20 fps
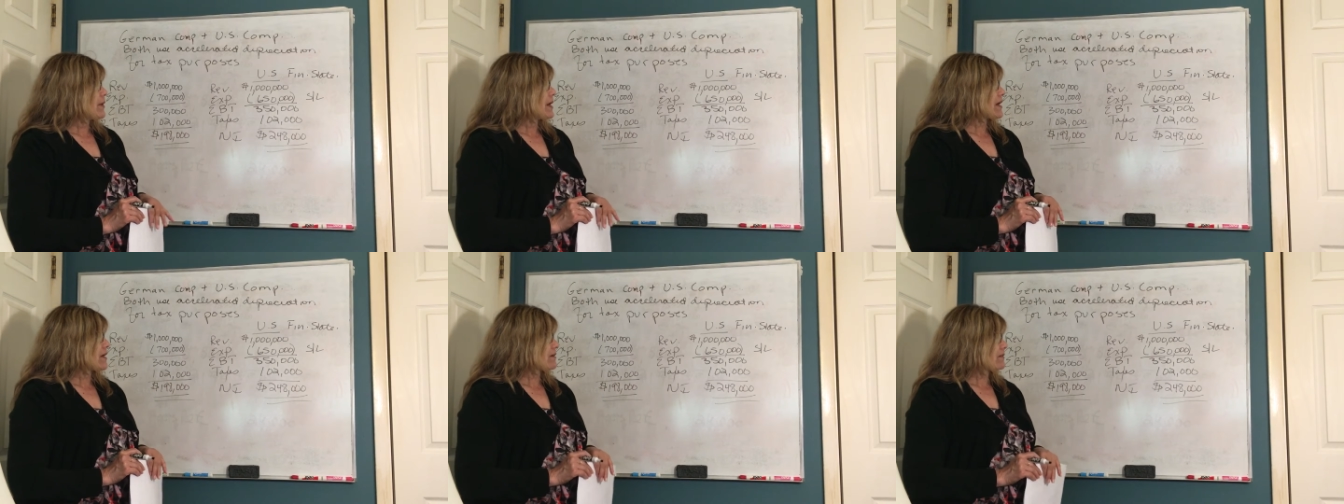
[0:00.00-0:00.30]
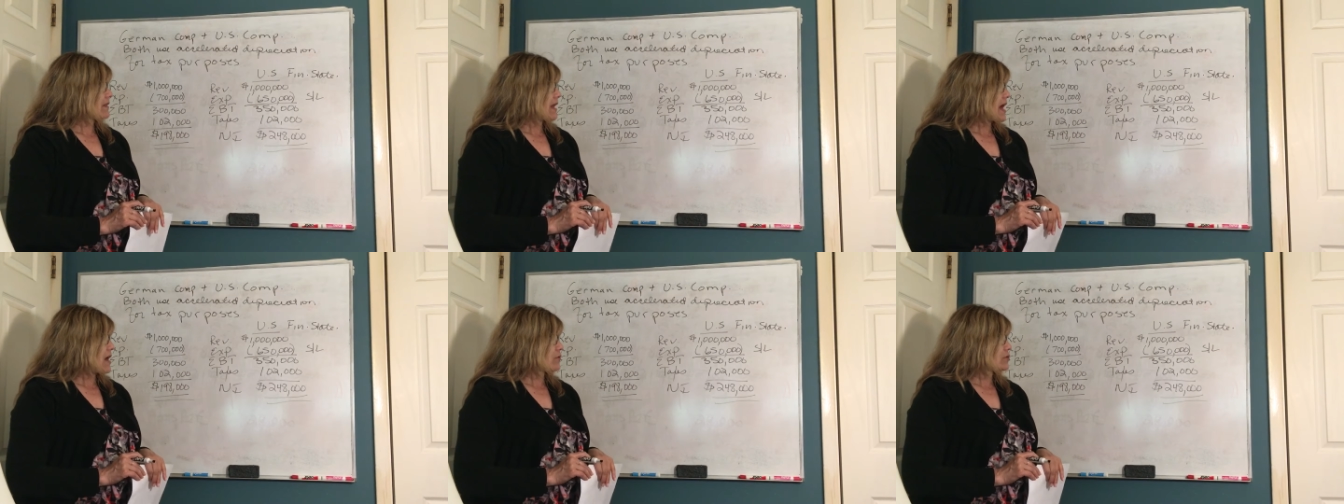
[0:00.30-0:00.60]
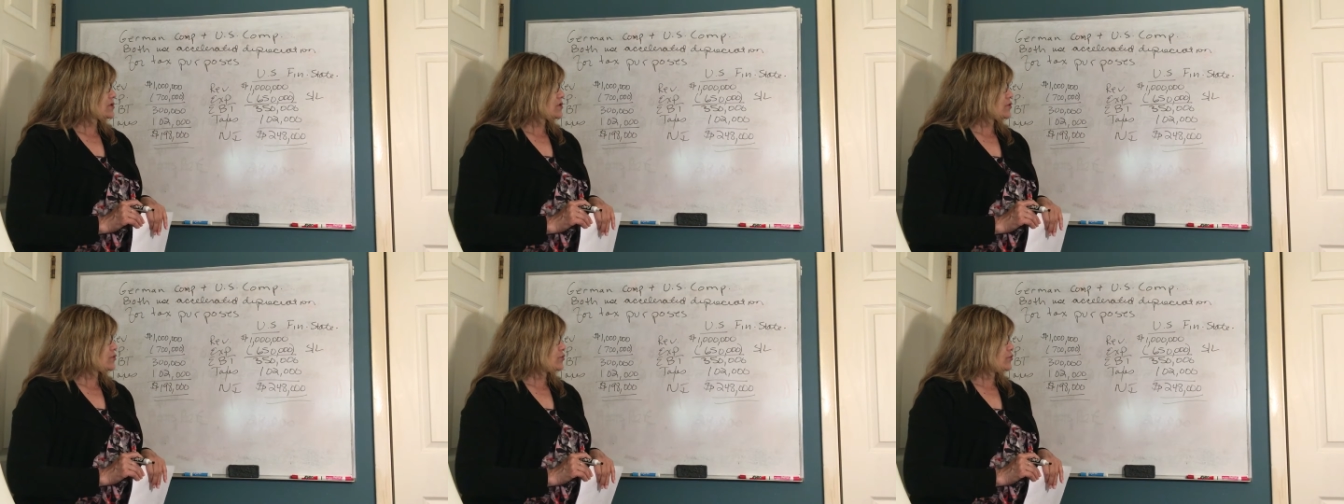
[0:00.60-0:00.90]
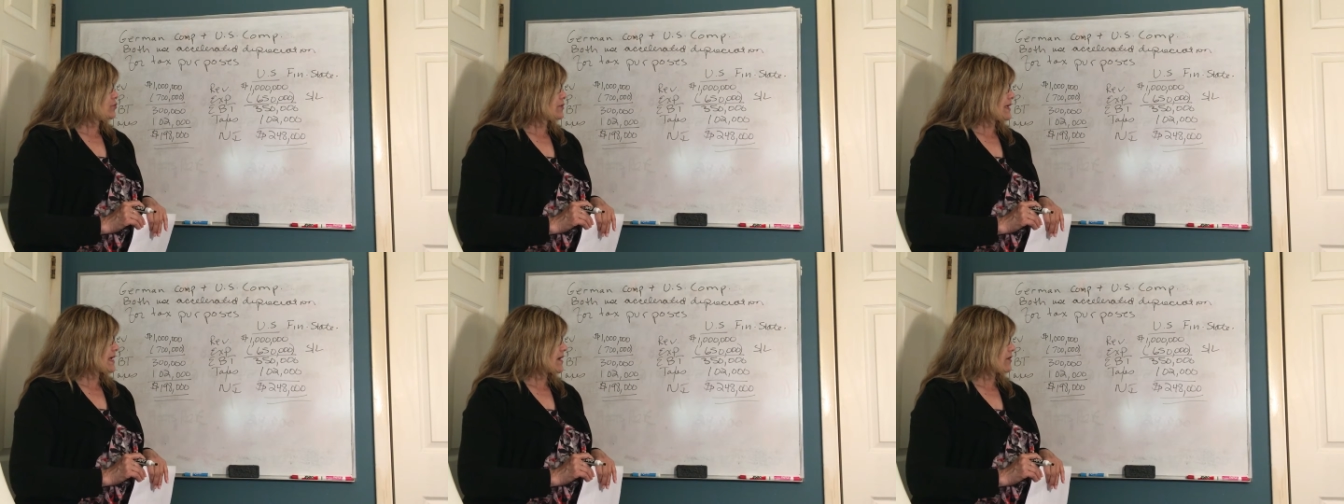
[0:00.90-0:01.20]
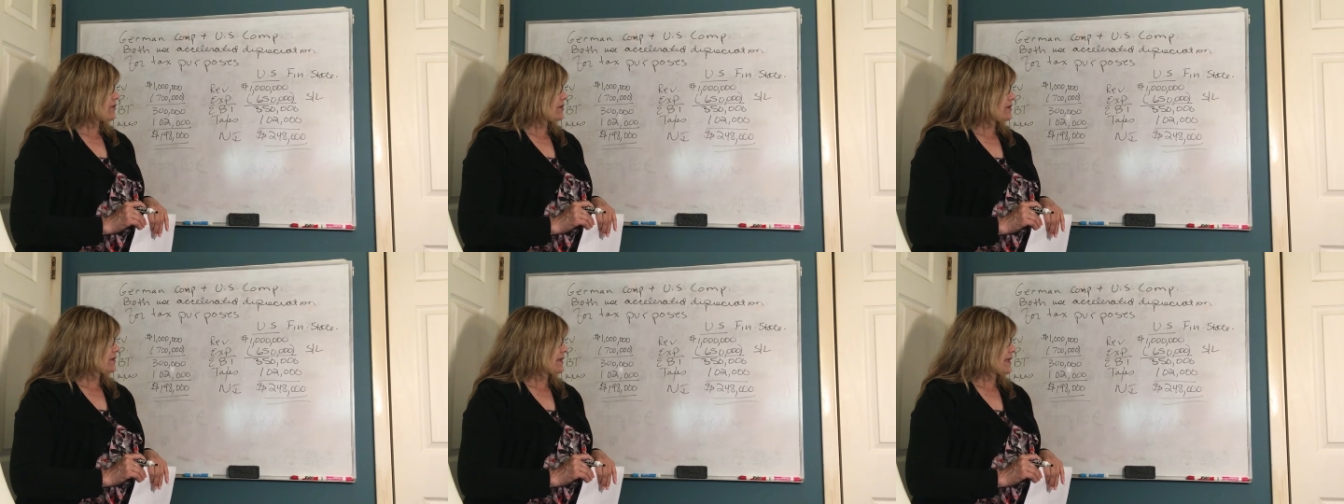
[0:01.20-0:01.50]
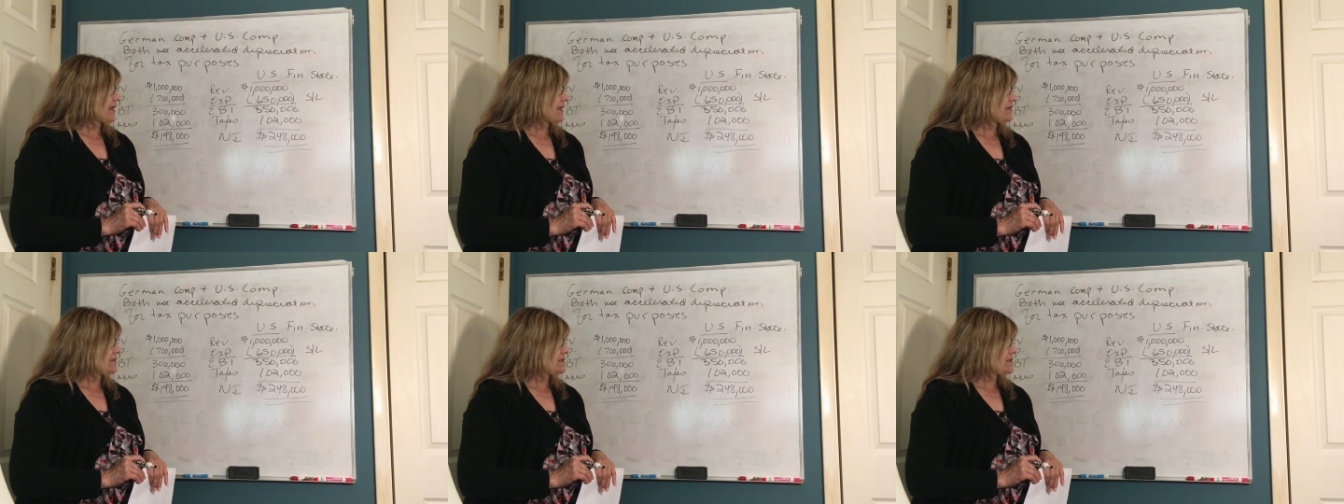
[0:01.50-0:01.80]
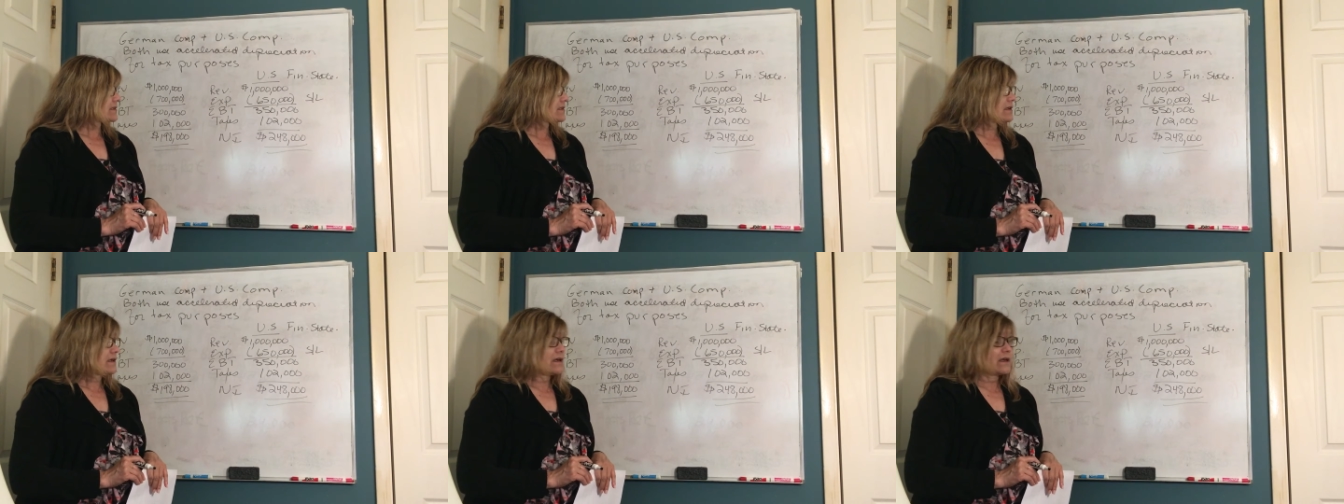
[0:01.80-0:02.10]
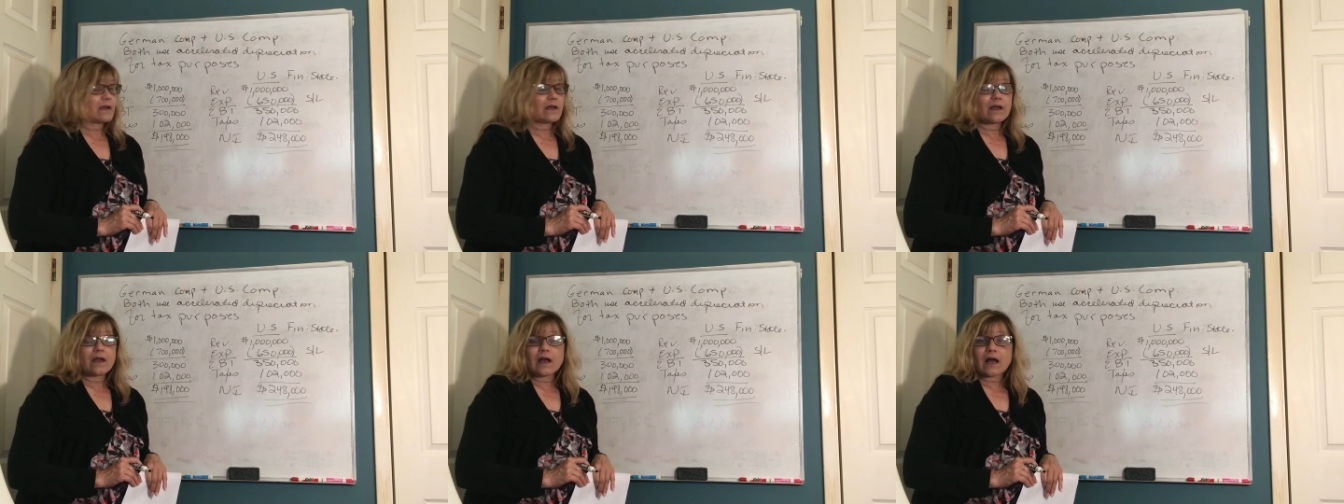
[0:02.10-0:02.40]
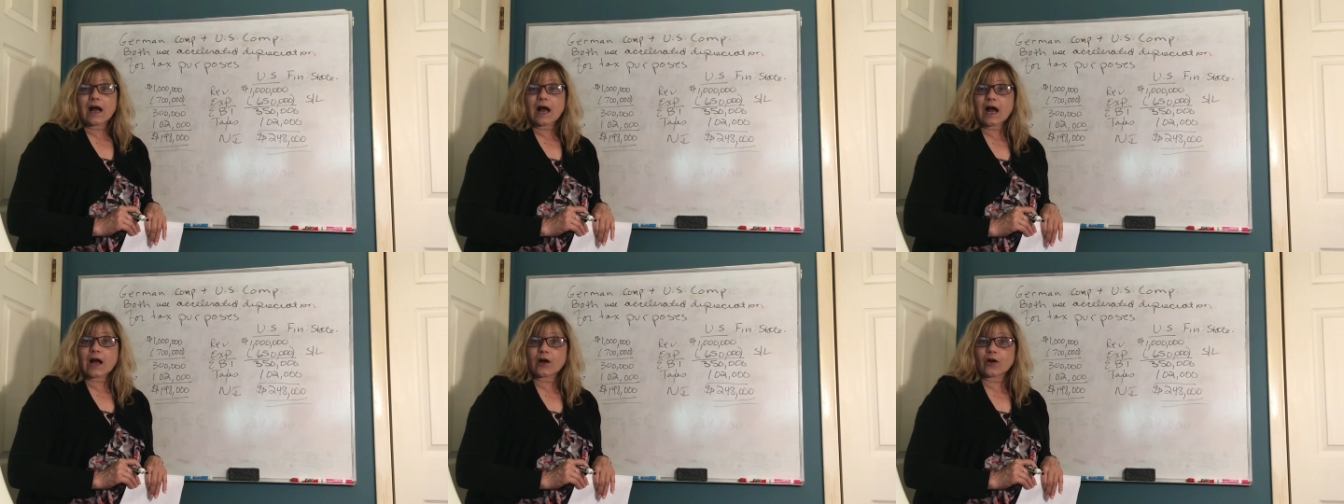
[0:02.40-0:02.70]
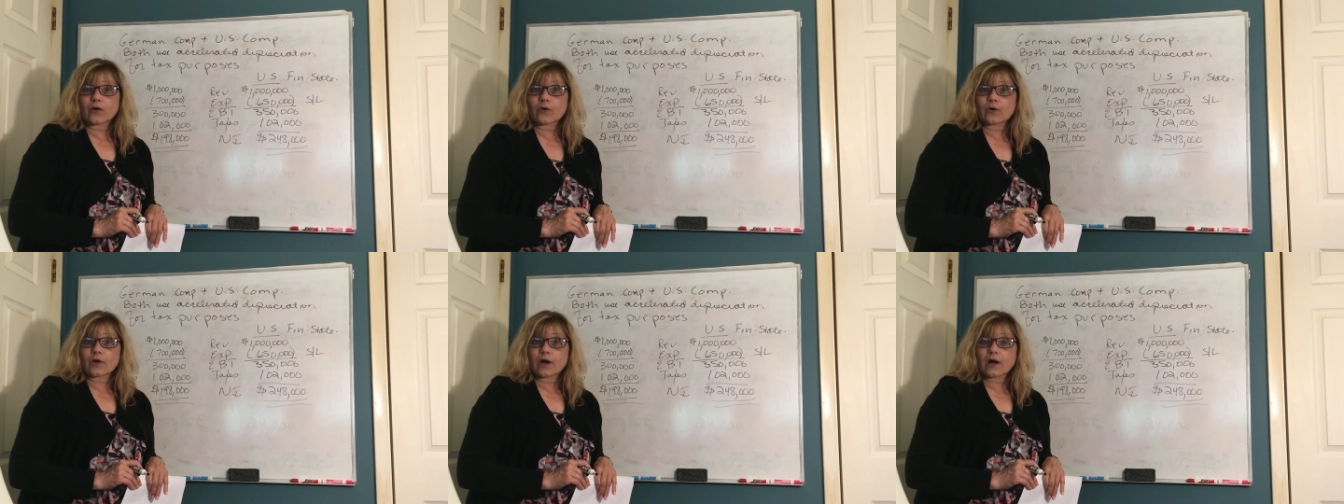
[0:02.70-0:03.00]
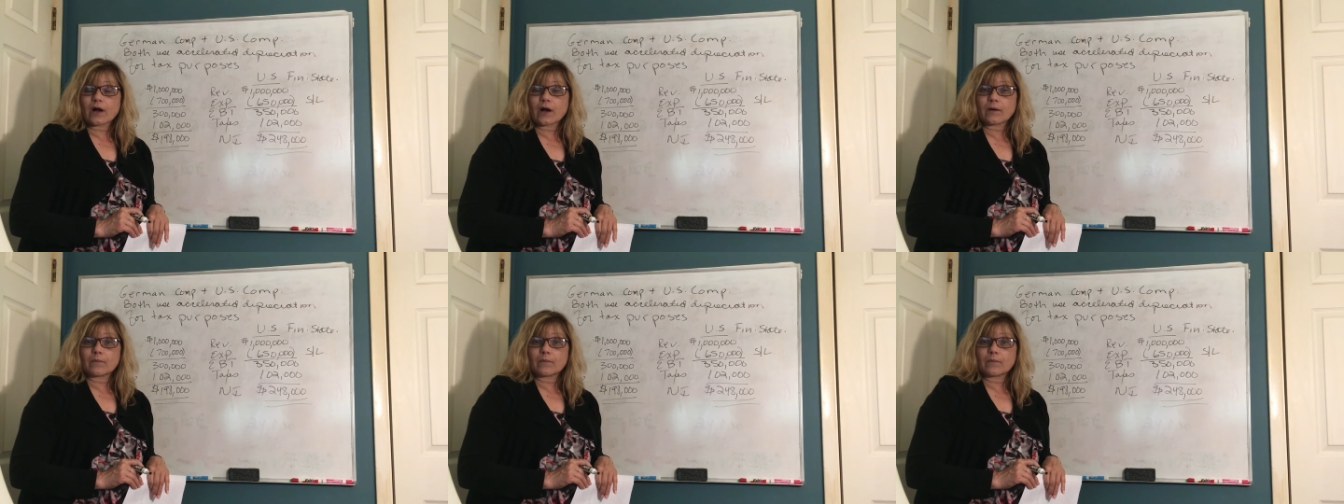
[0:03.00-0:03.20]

we are allowed to calculate our